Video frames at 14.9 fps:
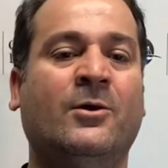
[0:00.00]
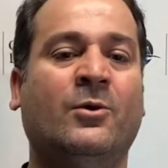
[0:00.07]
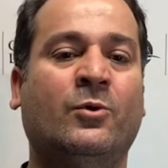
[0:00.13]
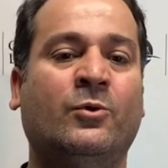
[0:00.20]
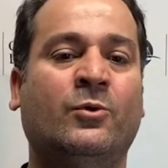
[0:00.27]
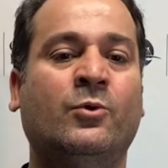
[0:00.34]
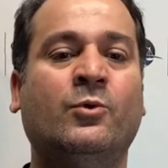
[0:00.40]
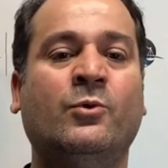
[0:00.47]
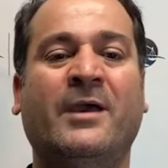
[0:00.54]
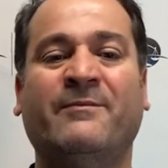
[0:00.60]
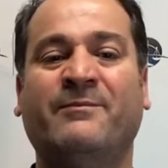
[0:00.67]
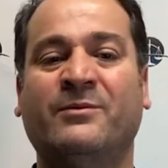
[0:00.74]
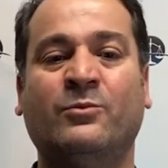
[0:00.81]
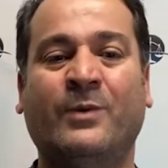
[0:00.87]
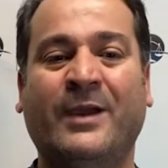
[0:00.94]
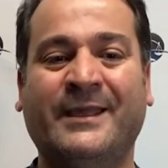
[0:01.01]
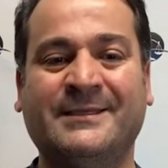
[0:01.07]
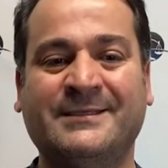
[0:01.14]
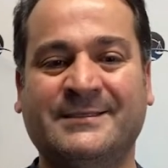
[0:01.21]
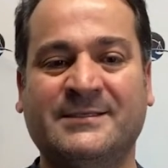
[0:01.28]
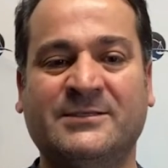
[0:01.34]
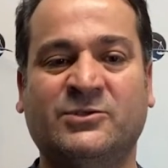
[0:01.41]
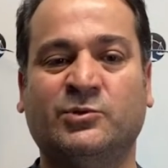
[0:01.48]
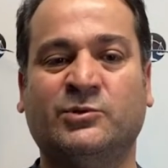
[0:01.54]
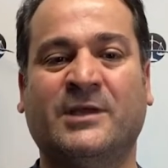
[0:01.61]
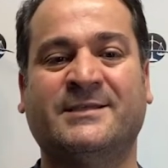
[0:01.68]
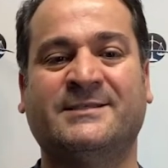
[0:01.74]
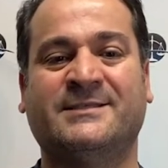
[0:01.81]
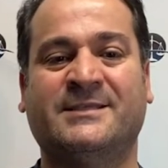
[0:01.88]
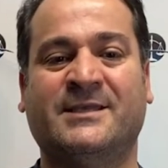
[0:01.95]
or who have been waiting since
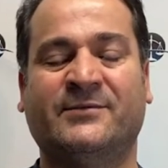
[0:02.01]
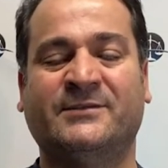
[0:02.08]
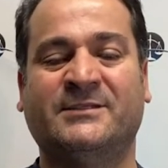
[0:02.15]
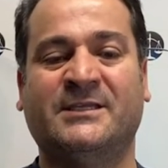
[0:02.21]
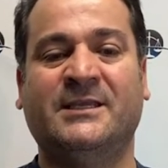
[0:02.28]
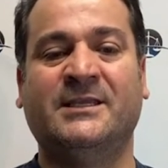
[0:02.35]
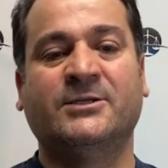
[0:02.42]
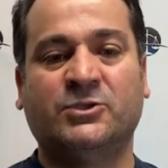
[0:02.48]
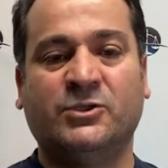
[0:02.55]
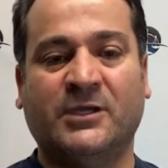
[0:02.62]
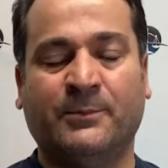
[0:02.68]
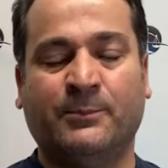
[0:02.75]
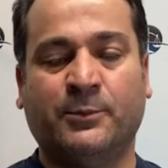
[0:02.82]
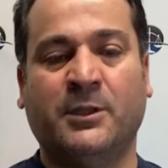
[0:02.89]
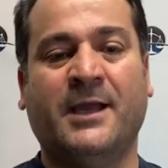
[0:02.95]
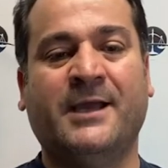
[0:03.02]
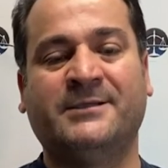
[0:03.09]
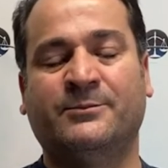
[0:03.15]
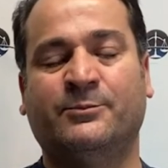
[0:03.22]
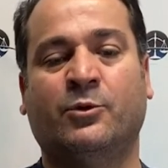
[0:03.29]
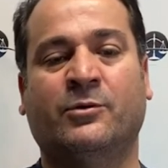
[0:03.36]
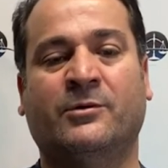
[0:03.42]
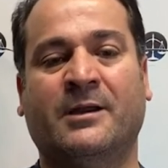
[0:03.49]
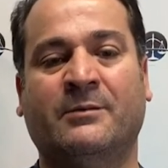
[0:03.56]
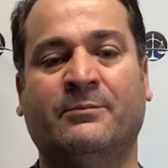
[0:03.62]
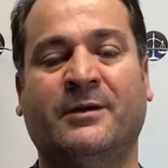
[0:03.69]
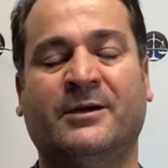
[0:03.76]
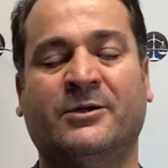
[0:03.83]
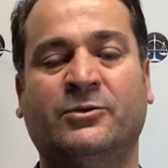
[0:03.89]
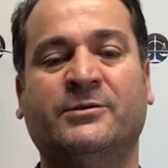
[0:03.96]
2017 to apply the program
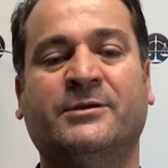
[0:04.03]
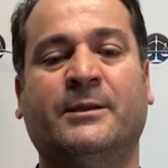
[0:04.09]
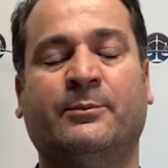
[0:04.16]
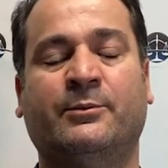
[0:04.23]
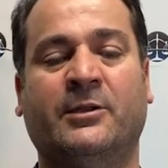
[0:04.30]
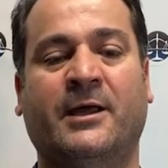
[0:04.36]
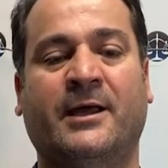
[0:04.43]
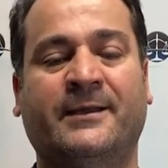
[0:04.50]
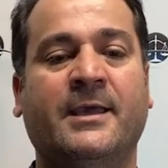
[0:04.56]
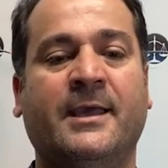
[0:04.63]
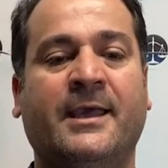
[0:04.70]
but couldn't apply.